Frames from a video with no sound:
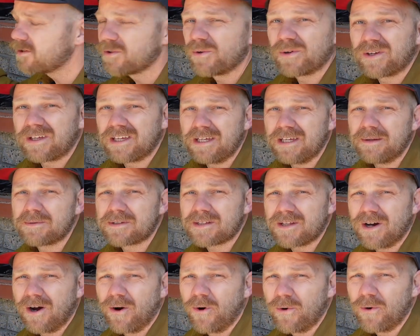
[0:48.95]
so it keeps
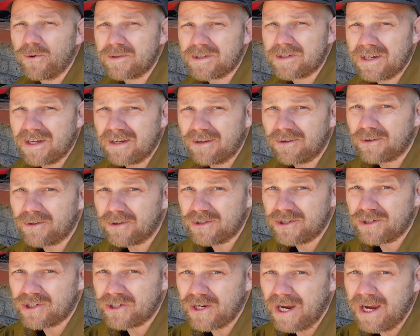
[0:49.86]
the hose in
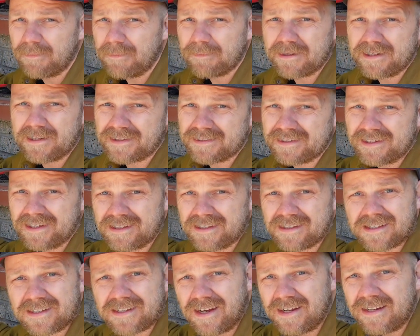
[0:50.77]
good shape. It doesn't
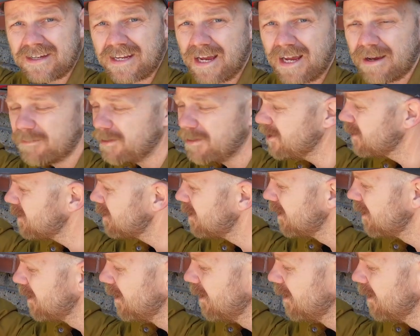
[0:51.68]
get sun damaged,